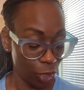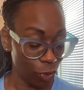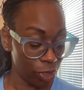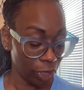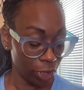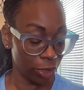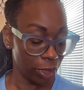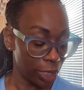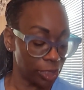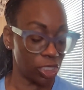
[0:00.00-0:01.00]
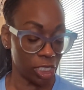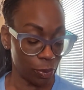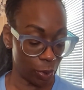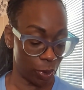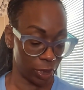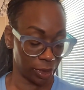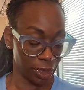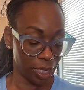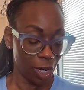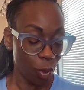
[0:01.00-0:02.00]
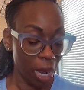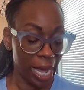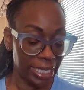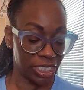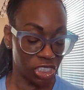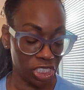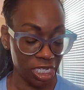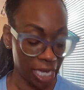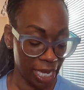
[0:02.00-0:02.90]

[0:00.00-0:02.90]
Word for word: with her hijab on? Why is she